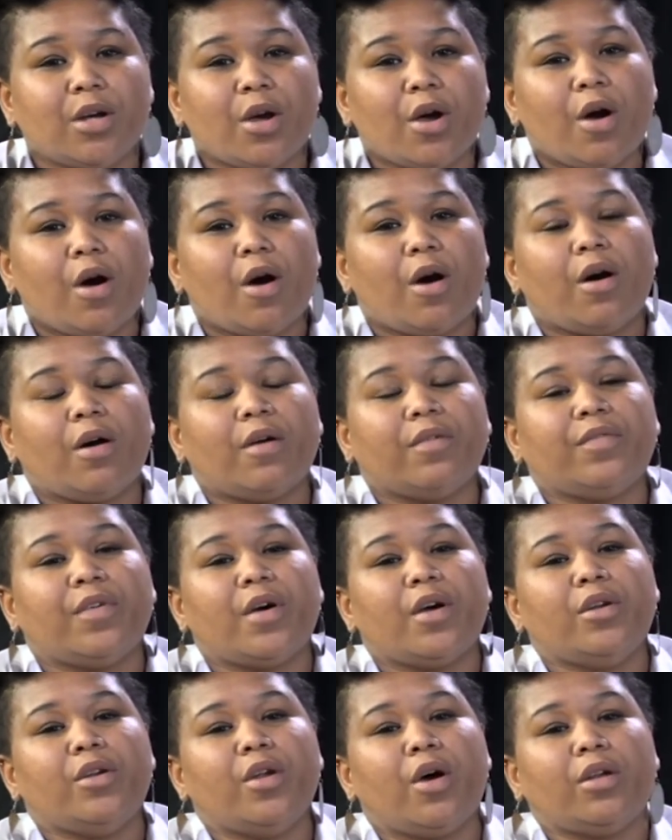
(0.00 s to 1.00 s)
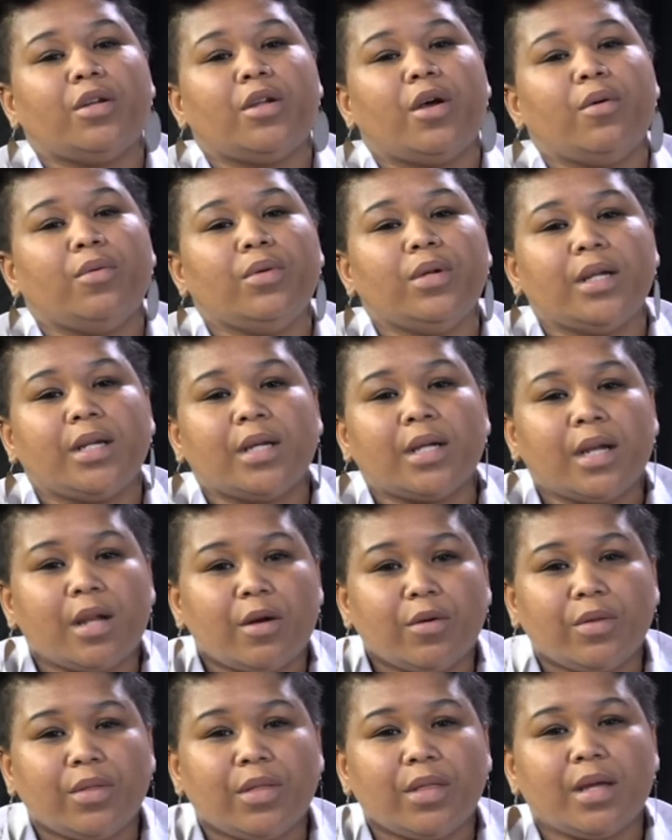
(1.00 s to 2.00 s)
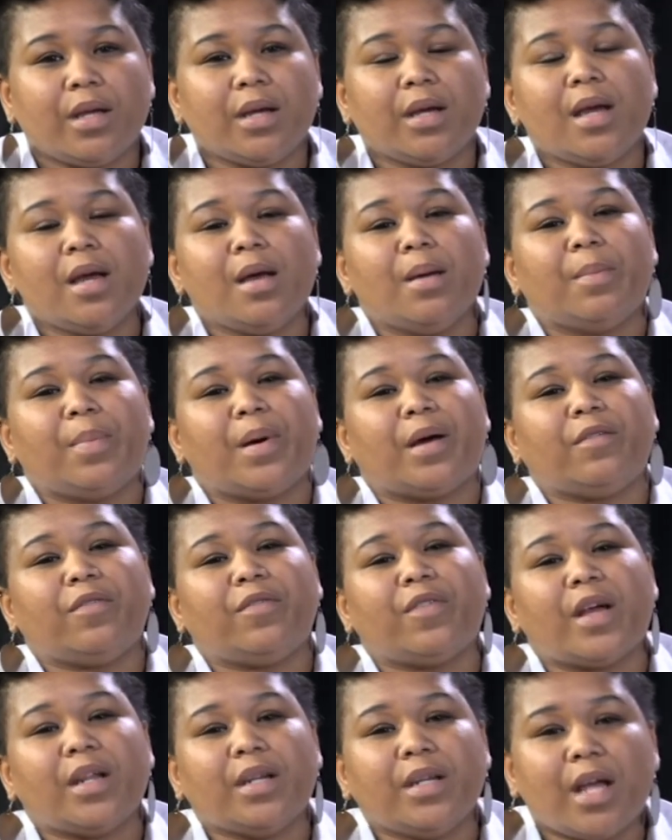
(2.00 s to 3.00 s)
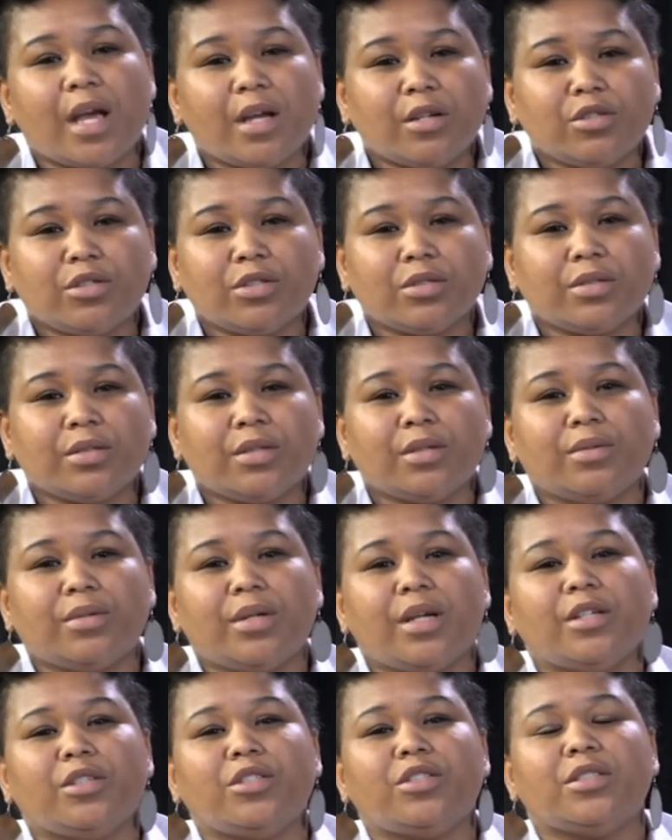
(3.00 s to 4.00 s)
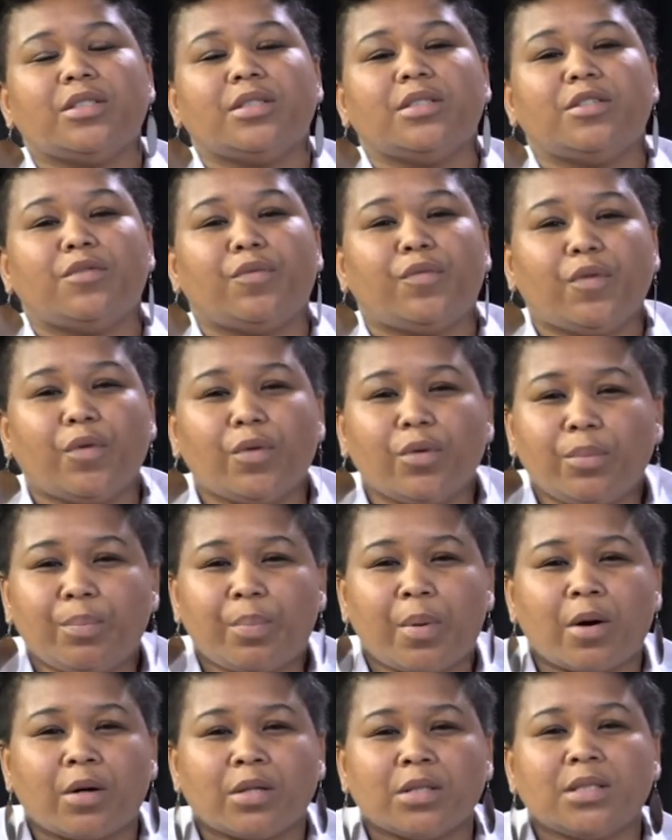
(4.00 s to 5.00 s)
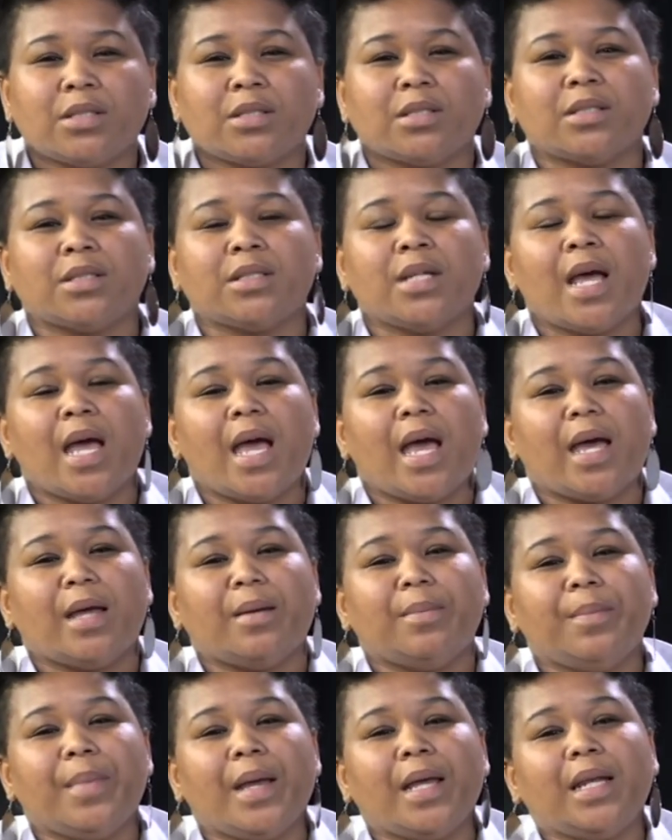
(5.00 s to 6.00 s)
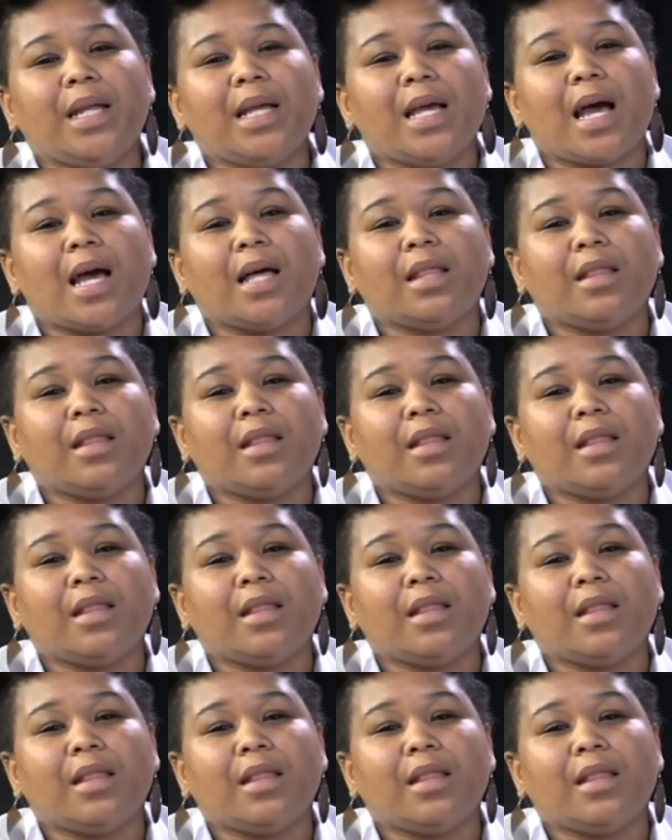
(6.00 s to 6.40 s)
of not only clothing, but financial donations, food parcels, and many other